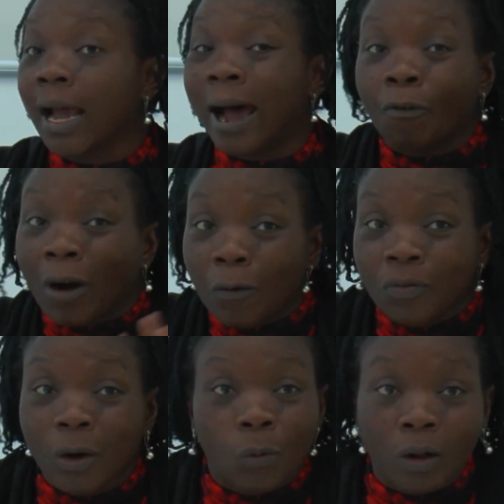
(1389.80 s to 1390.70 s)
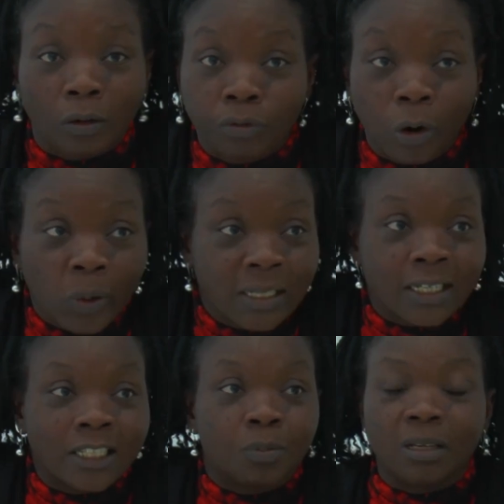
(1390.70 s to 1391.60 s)
around the world for which
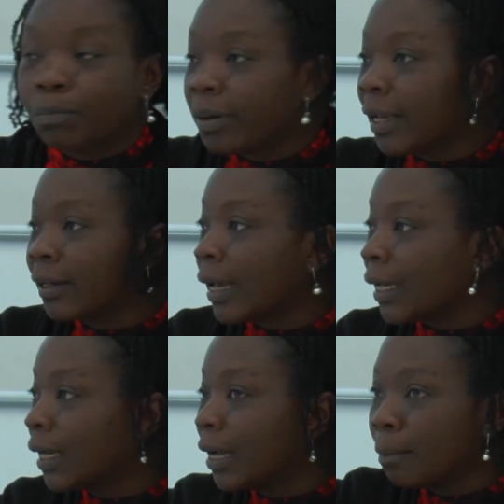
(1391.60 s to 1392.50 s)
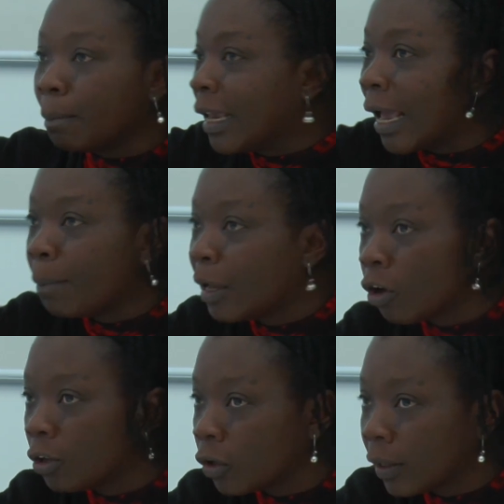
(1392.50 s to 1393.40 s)
he's being paid like $1
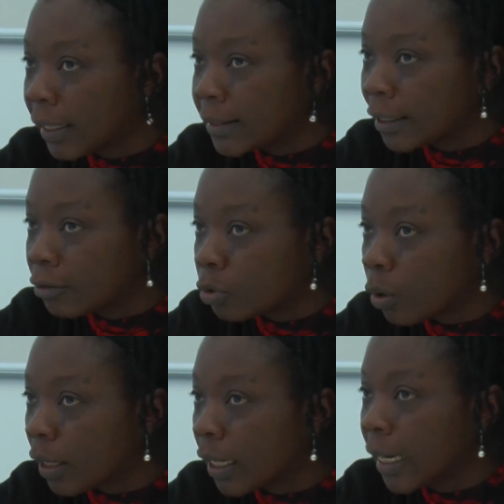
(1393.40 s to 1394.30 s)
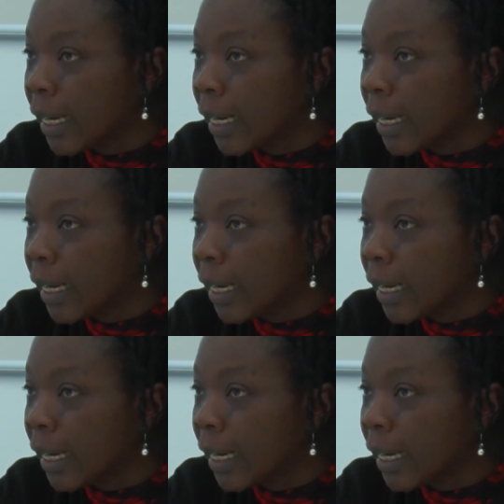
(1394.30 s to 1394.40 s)
million and so on.